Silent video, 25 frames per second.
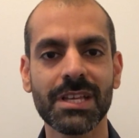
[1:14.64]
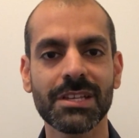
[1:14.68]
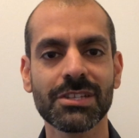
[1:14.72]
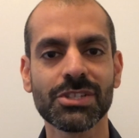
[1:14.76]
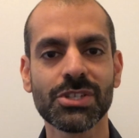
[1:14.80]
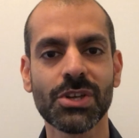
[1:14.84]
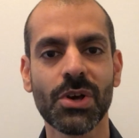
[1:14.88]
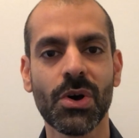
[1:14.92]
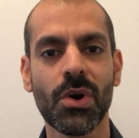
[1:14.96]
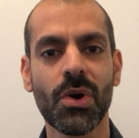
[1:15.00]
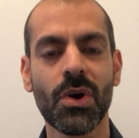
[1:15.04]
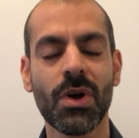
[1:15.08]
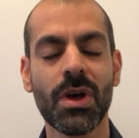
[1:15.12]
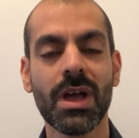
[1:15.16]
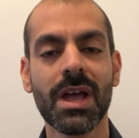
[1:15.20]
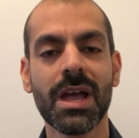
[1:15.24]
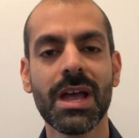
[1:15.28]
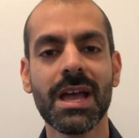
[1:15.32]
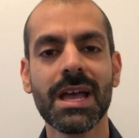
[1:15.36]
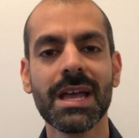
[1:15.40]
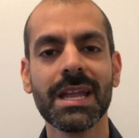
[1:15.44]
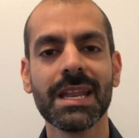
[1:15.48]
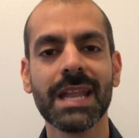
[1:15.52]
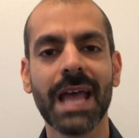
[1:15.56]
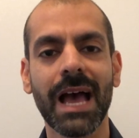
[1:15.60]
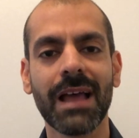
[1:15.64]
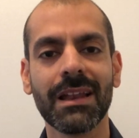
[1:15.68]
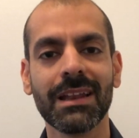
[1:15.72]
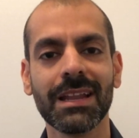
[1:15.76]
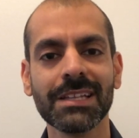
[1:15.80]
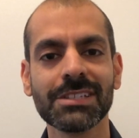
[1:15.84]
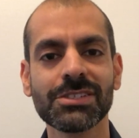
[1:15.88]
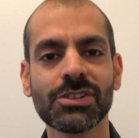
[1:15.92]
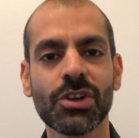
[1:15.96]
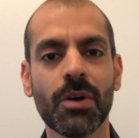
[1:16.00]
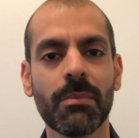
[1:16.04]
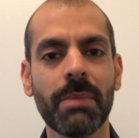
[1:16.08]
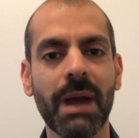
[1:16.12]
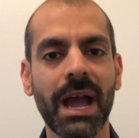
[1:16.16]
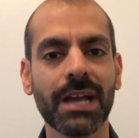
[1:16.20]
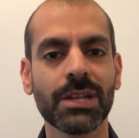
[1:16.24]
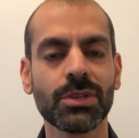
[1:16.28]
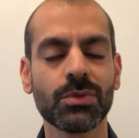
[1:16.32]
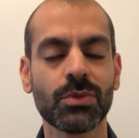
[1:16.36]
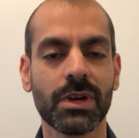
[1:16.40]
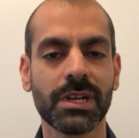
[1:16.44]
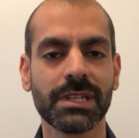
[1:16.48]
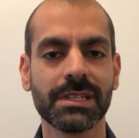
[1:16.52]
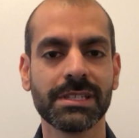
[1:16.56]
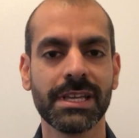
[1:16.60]
So now let's go back
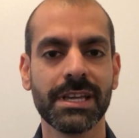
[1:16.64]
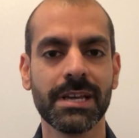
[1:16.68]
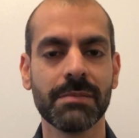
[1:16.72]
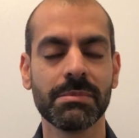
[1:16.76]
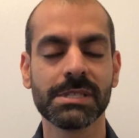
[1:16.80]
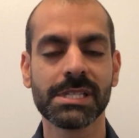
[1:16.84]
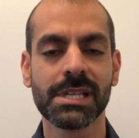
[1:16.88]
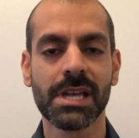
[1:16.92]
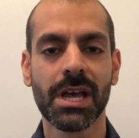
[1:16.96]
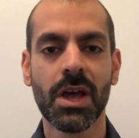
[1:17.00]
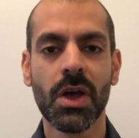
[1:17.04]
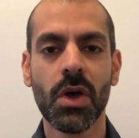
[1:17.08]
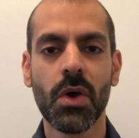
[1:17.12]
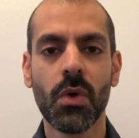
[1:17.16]
to our tips.